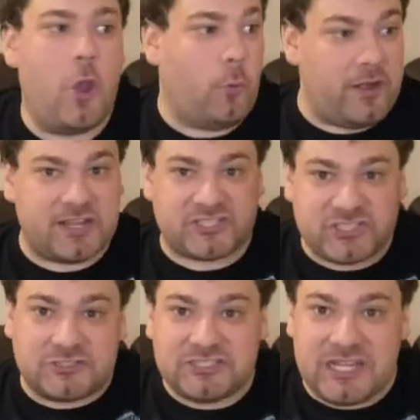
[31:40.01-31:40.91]
When a
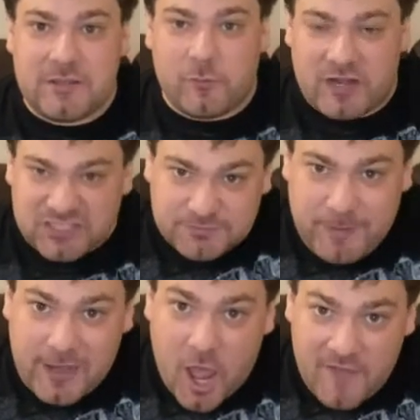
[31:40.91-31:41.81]

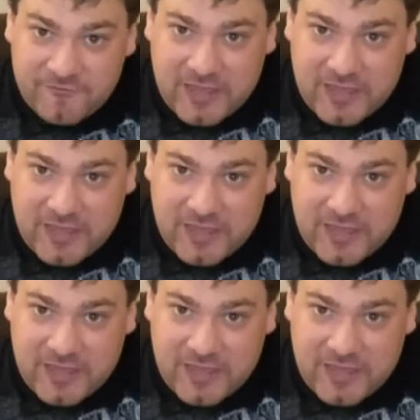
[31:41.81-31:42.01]
spin-off